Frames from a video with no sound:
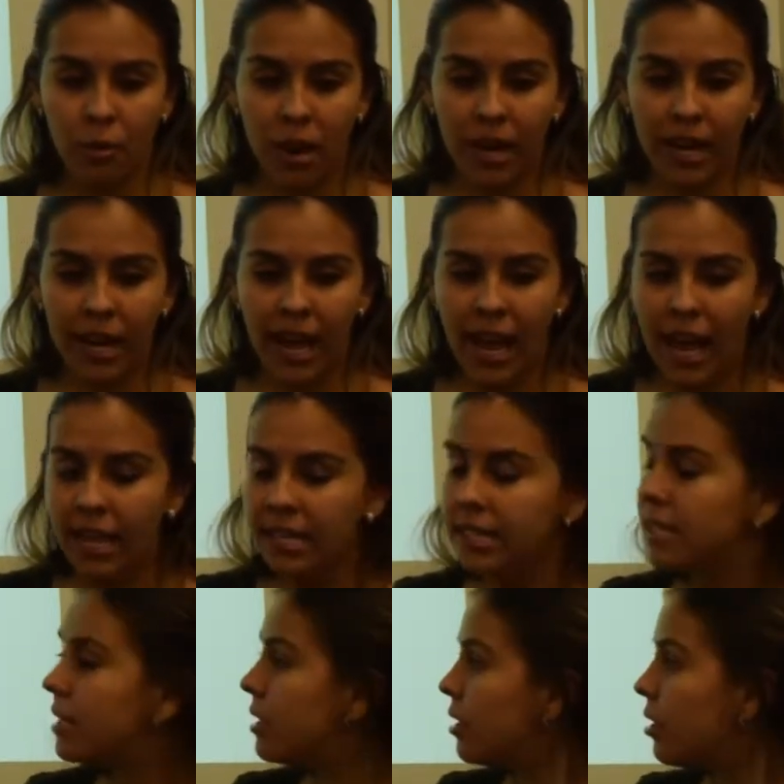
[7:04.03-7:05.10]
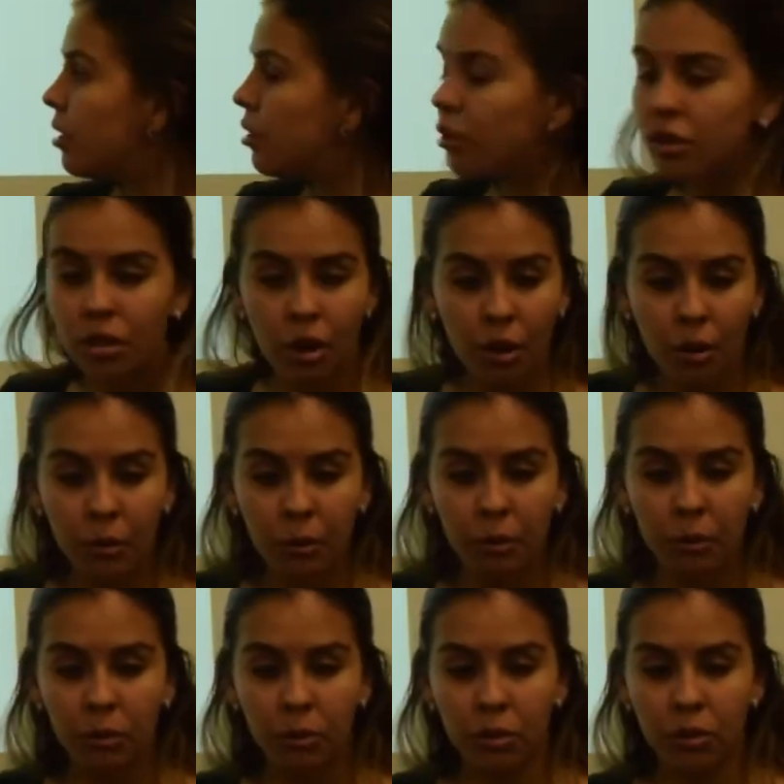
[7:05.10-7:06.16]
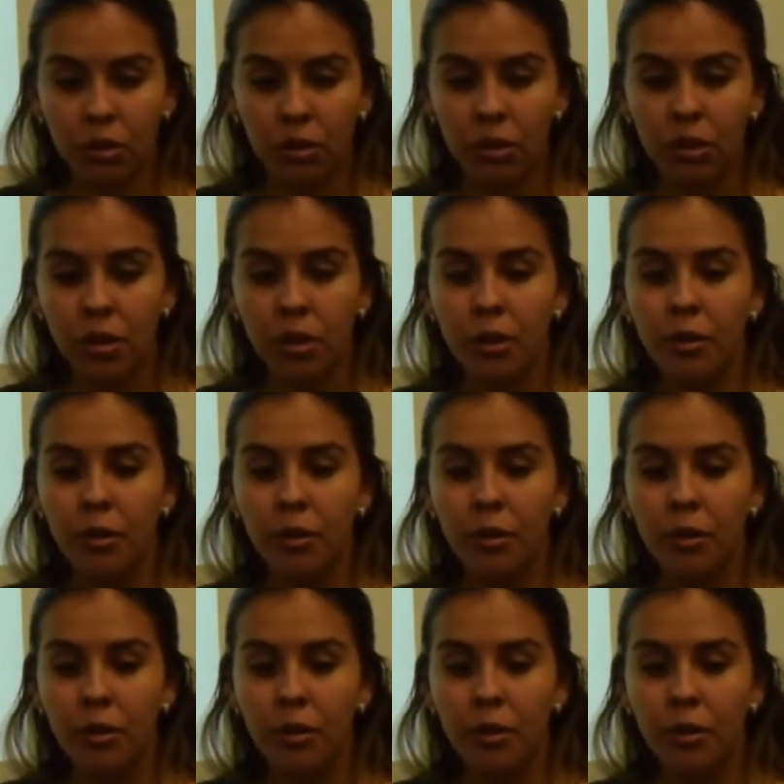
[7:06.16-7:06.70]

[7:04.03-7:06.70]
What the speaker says: one has no plural